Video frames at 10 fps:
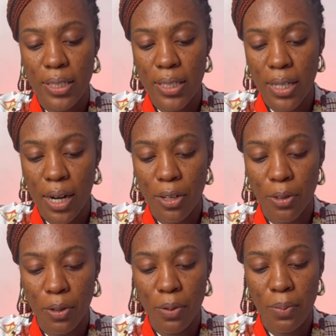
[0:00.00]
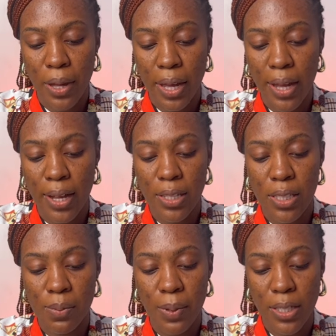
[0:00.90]
general documents,
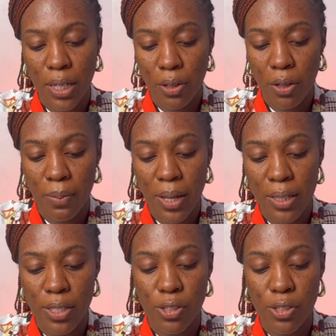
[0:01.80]
special document